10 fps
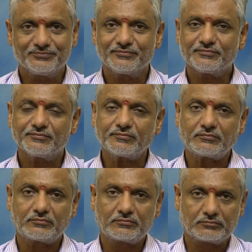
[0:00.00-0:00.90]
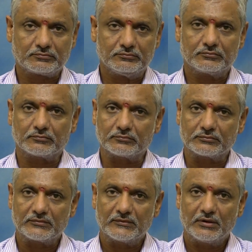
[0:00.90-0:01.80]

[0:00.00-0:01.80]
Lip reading: (no one is talking)